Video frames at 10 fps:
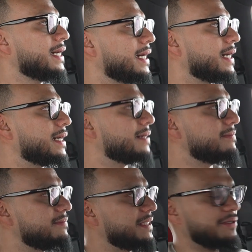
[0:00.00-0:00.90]

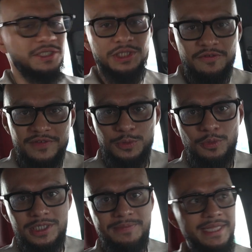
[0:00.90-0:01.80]
The service
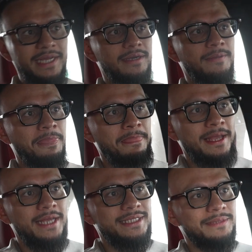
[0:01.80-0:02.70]
won't be there.
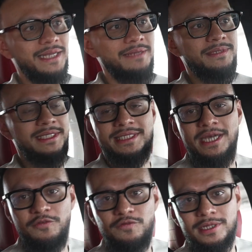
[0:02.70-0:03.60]
And sometimes it's
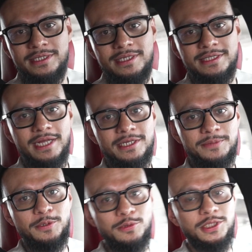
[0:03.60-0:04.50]
our fault. It's the
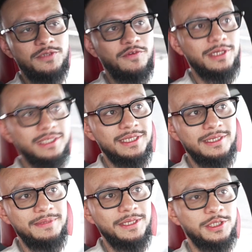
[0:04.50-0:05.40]
entrepreneur's fault
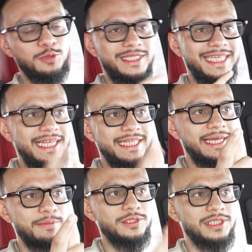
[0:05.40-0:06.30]
because we take
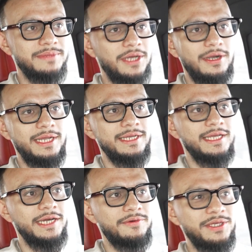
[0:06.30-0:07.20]
that Muslim card
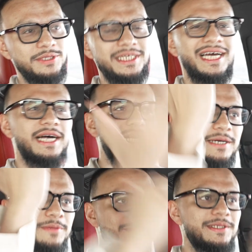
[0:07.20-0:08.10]
and we use it.
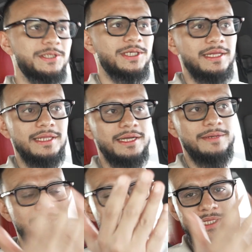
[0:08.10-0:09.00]
Habibi, inshallah,
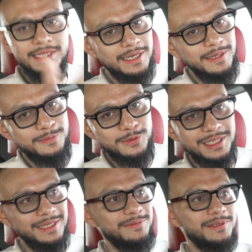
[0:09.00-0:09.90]
bismillah,
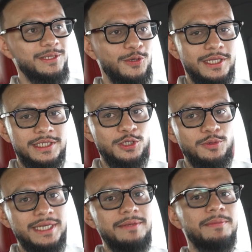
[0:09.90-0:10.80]
Muslims, let's do it.